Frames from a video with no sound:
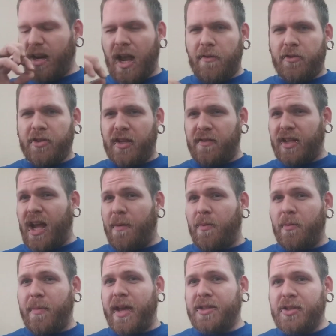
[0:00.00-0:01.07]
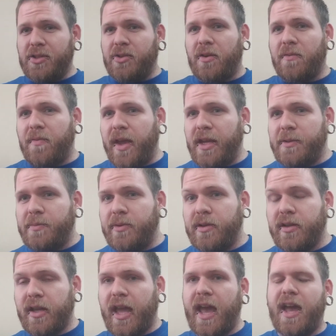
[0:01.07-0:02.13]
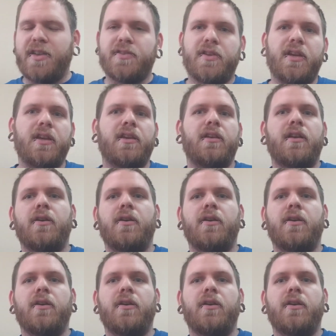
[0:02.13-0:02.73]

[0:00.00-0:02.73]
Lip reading: received a couple messages on Facebook asking,